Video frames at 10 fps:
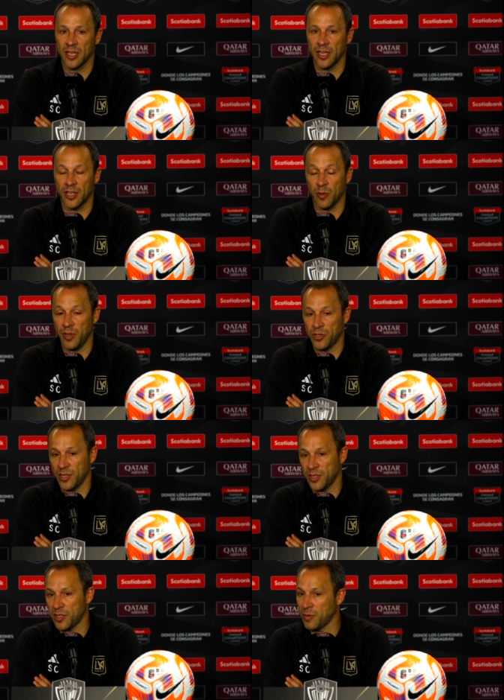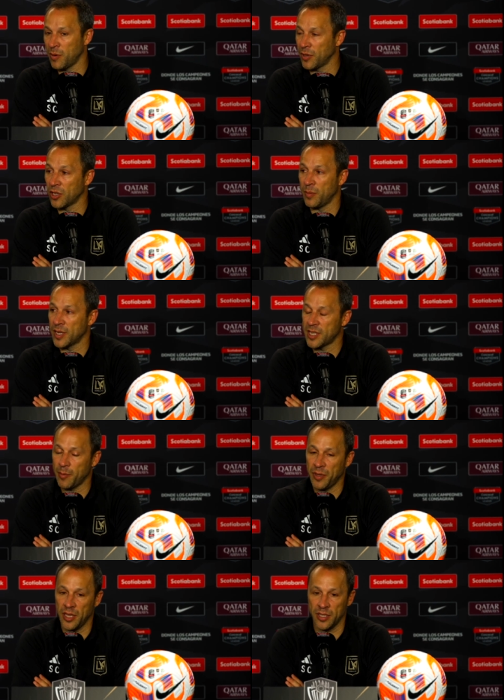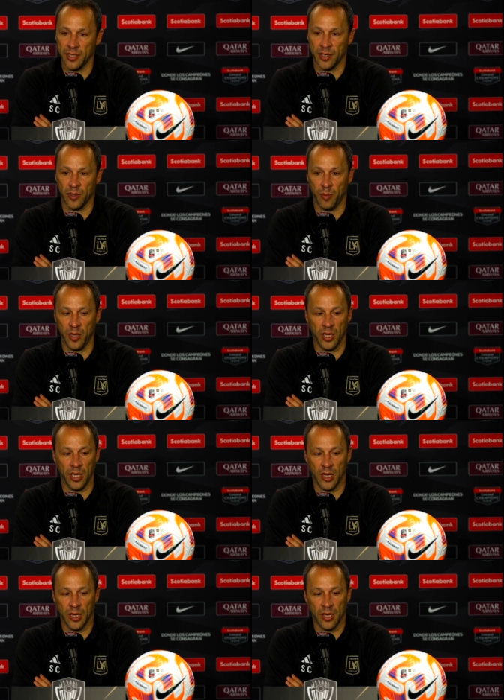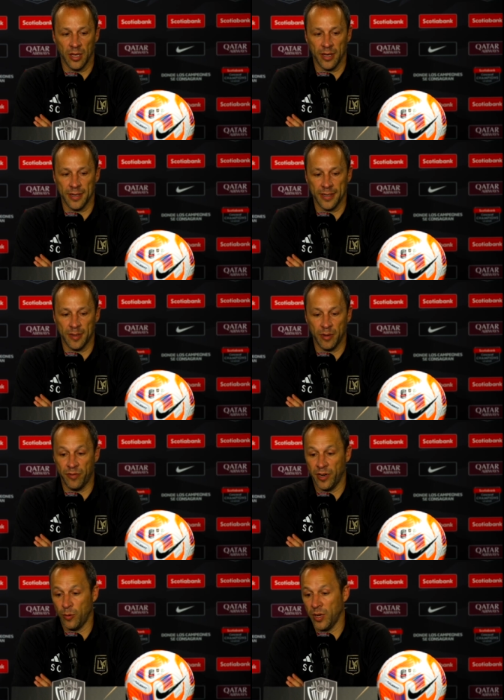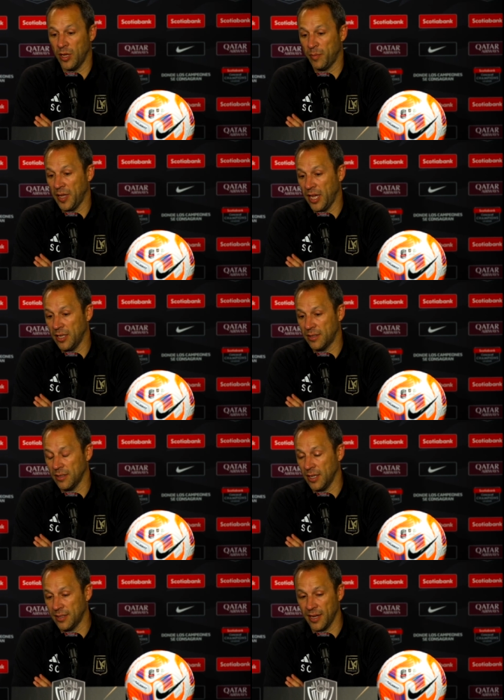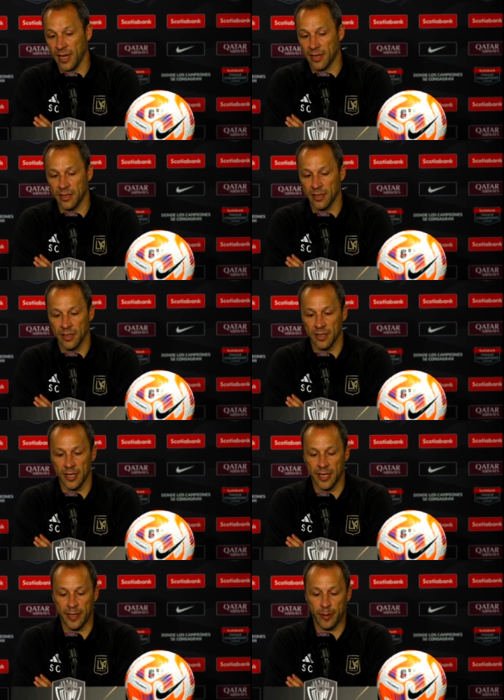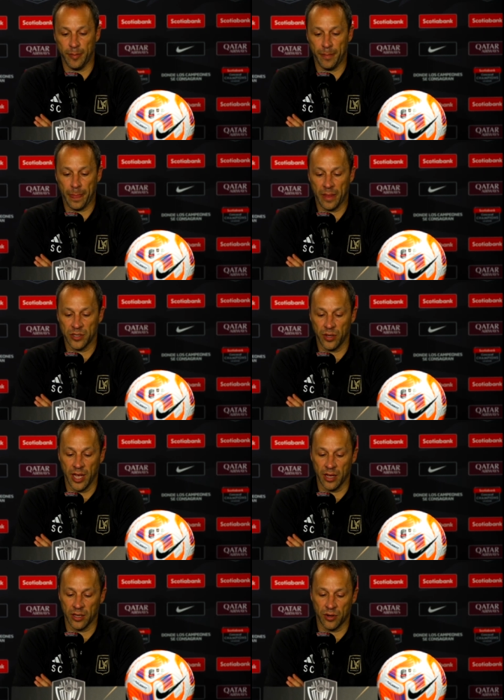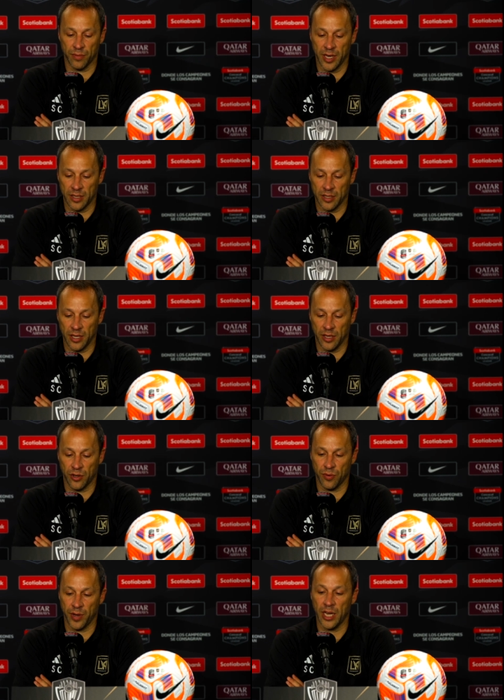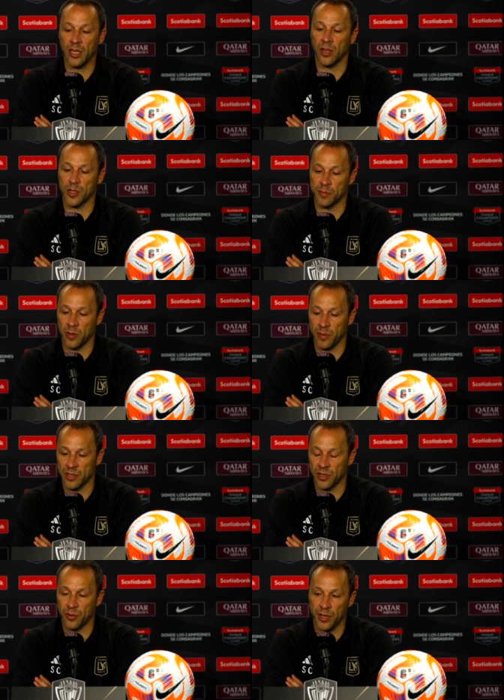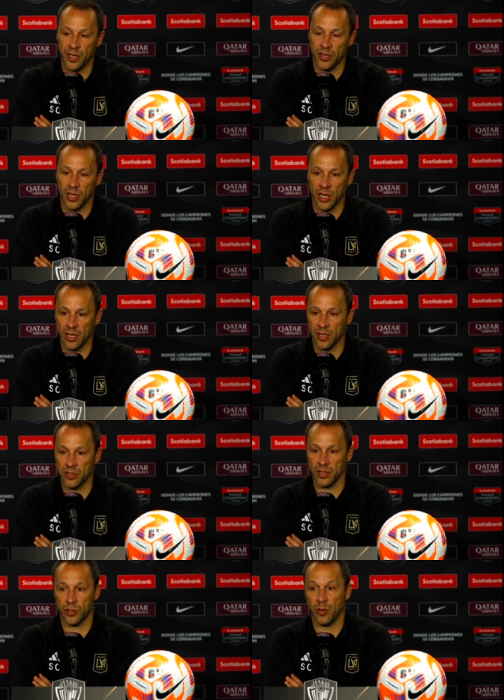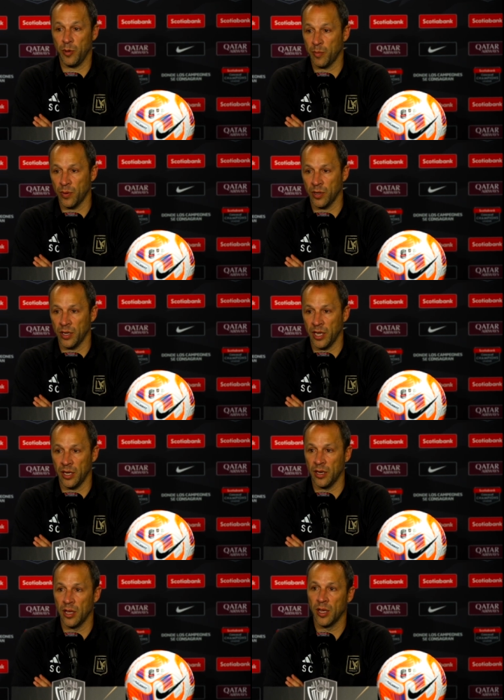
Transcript: It could be a transition moment. It could be a set piece. It could be a very well-played attack. So yeah, grit in creating those moments and creating your luck is extremely important in